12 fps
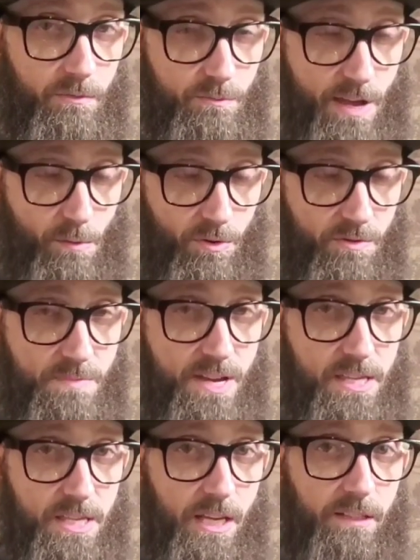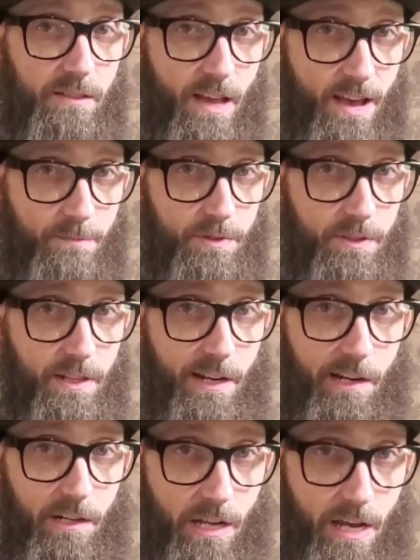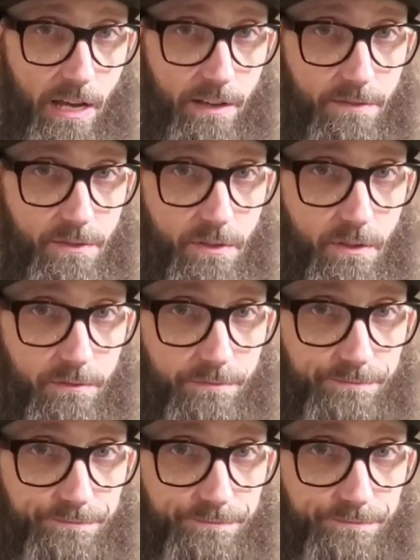to be able to make things happen in our lives.